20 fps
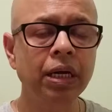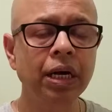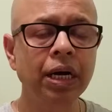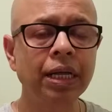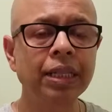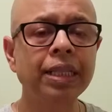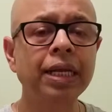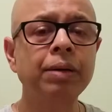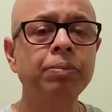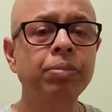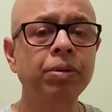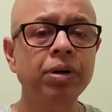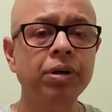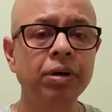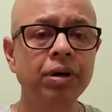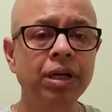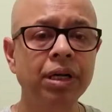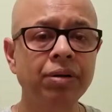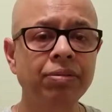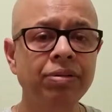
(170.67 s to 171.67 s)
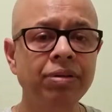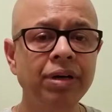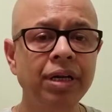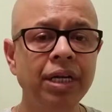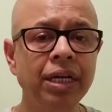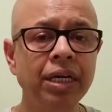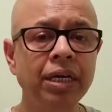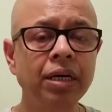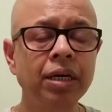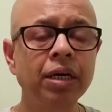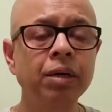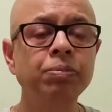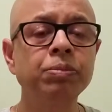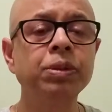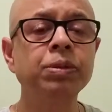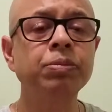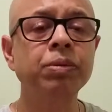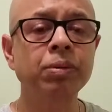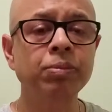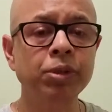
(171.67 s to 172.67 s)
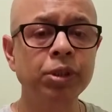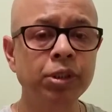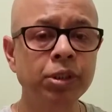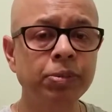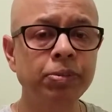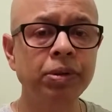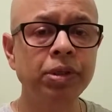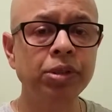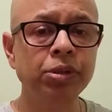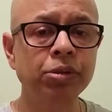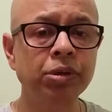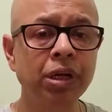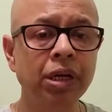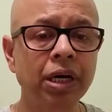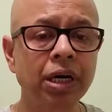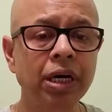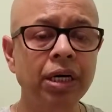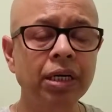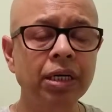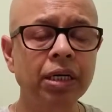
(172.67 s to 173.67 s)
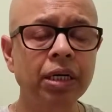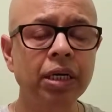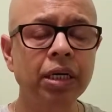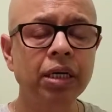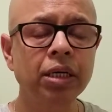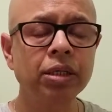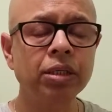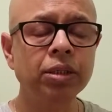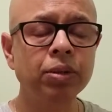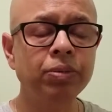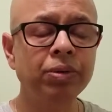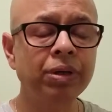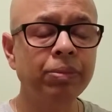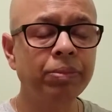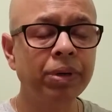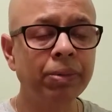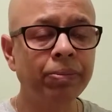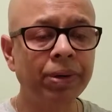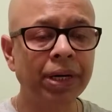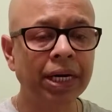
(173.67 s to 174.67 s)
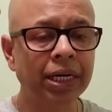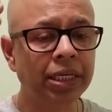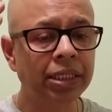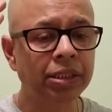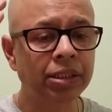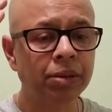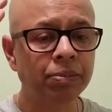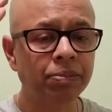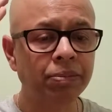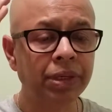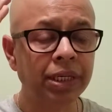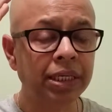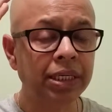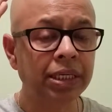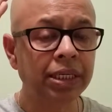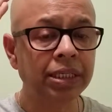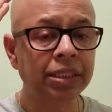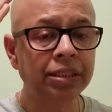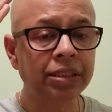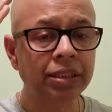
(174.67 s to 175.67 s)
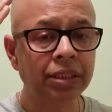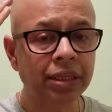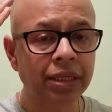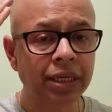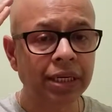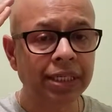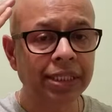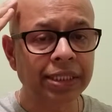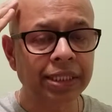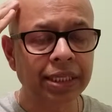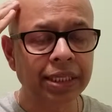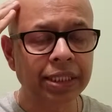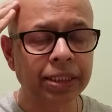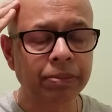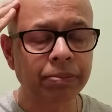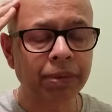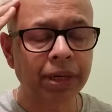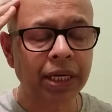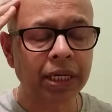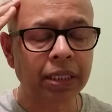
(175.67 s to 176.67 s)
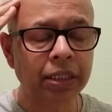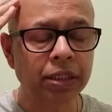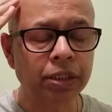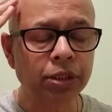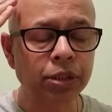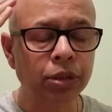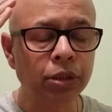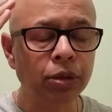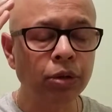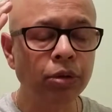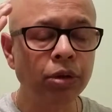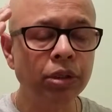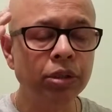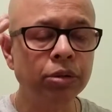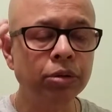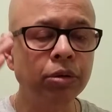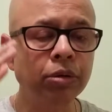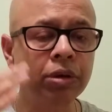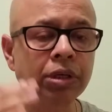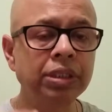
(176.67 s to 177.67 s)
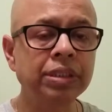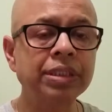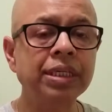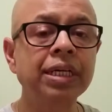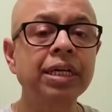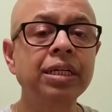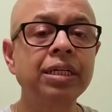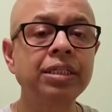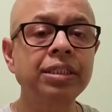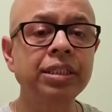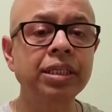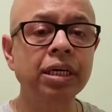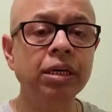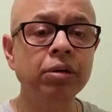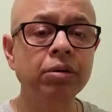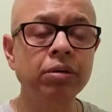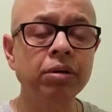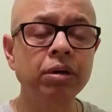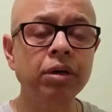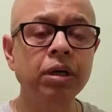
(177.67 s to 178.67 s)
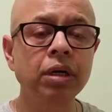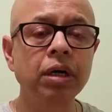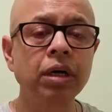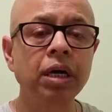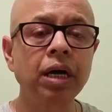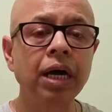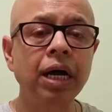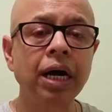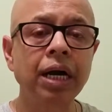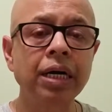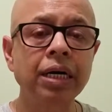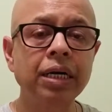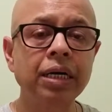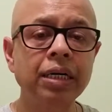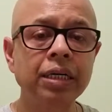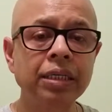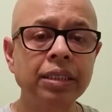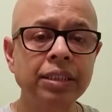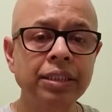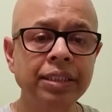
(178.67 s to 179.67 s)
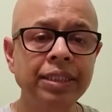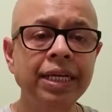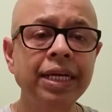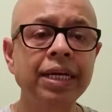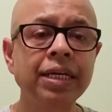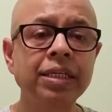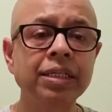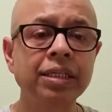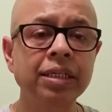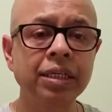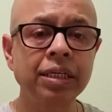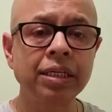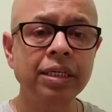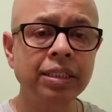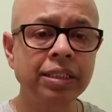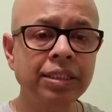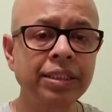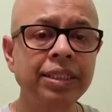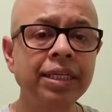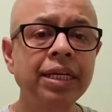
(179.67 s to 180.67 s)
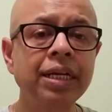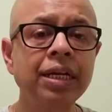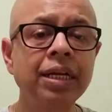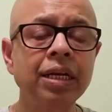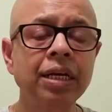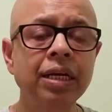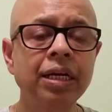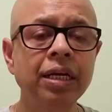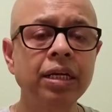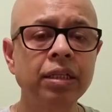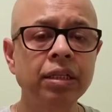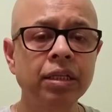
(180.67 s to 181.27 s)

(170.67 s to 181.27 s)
And that particular feeling comes from your spiritual heart. So when by practice of meditation, the restless mind slowly settles down and stays still in